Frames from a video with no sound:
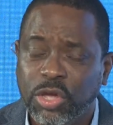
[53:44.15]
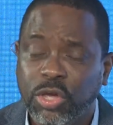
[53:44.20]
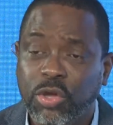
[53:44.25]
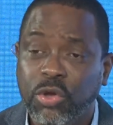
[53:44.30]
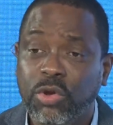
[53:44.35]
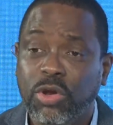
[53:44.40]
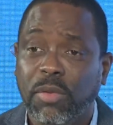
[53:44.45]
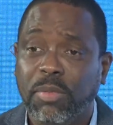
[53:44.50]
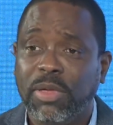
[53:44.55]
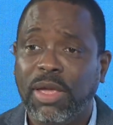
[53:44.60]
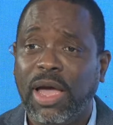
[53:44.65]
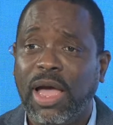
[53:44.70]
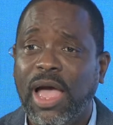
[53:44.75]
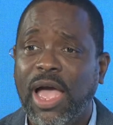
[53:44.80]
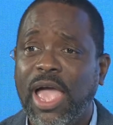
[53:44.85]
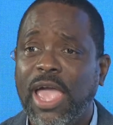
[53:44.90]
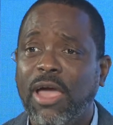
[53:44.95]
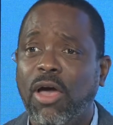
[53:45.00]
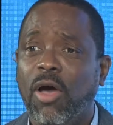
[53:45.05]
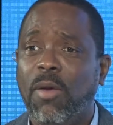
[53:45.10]

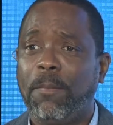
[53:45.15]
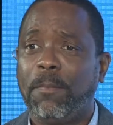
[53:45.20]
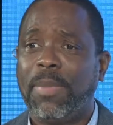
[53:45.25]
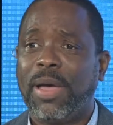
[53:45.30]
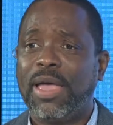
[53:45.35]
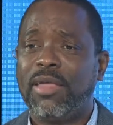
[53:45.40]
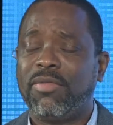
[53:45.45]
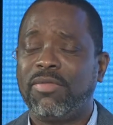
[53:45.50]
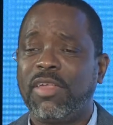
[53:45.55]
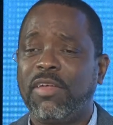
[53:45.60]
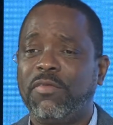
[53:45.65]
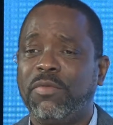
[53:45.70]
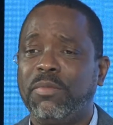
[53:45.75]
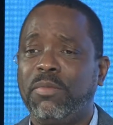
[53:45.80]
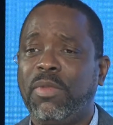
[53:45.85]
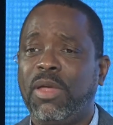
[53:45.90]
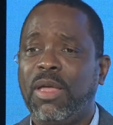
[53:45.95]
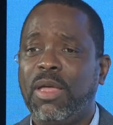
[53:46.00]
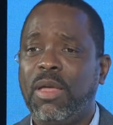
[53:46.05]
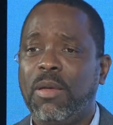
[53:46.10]
QWI up by
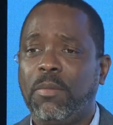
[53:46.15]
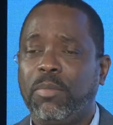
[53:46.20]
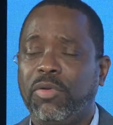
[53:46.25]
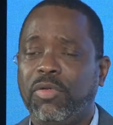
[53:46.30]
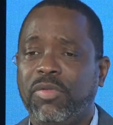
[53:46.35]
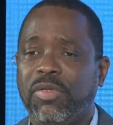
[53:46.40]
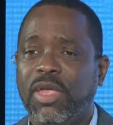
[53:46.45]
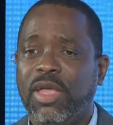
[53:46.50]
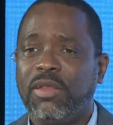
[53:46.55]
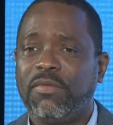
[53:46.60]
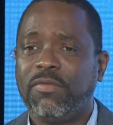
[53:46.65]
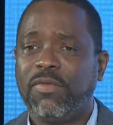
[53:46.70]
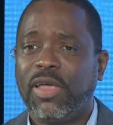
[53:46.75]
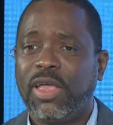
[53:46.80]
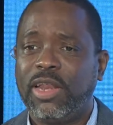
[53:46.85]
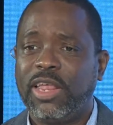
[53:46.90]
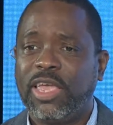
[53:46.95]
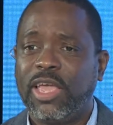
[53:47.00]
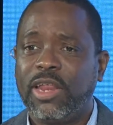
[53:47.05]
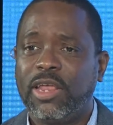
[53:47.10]
7%,
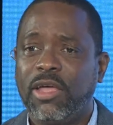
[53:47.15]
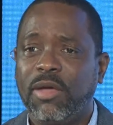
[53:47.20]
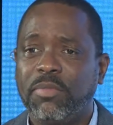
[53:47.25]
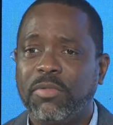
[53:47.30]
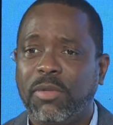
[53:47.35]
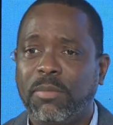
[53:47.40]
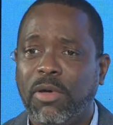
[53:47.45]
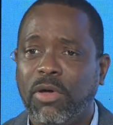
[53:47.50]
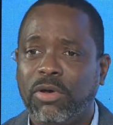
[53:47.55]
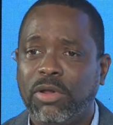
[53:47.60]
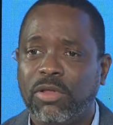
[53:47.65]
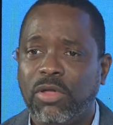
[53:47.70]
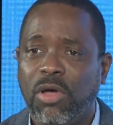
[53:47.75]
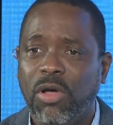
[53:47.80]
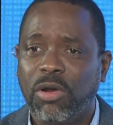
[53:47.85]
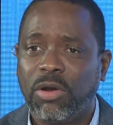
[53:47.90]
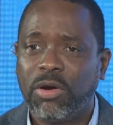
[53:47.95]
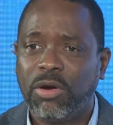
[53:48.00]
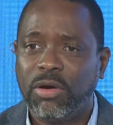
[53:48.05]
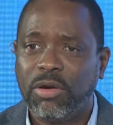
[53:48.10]
finally getting up to about
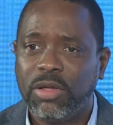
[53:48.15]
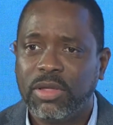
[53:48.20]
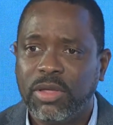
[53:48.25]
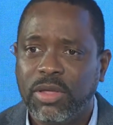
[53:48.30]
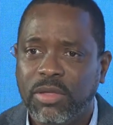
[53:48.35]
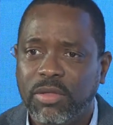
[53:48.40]
$1.